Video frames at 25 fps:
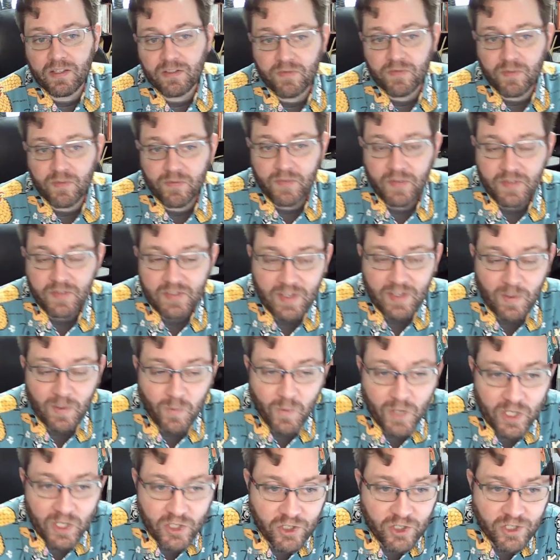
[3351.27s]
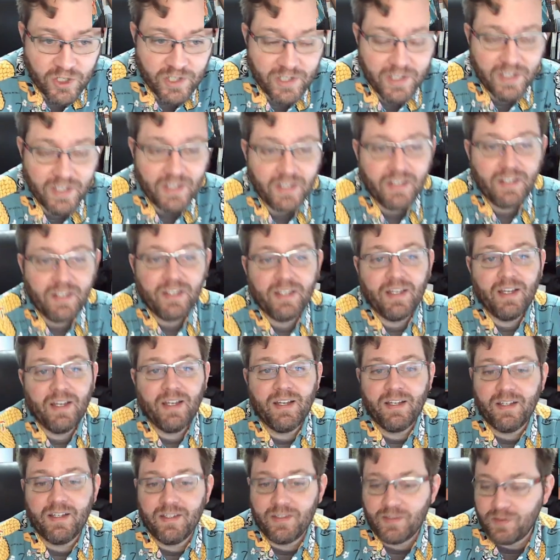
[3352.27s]
for 50 Cent Wish
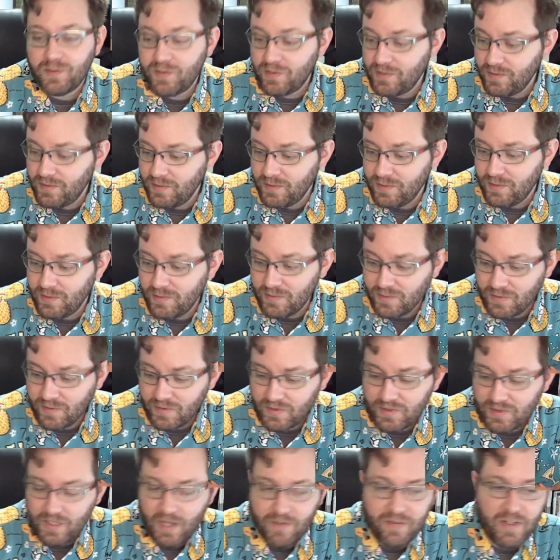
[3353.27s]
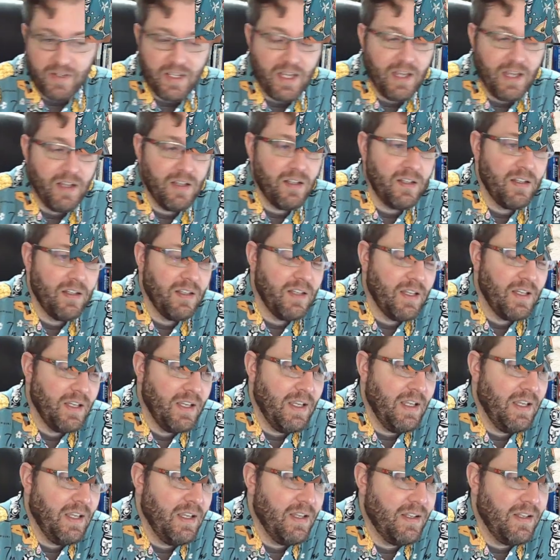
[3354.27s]
to Stephanie L.
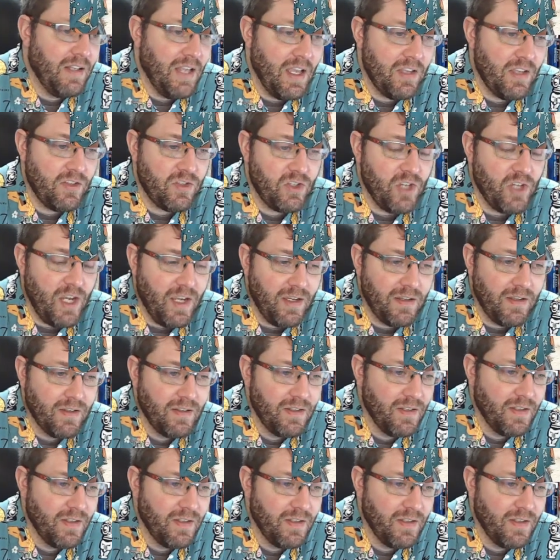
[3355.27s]
and SJ.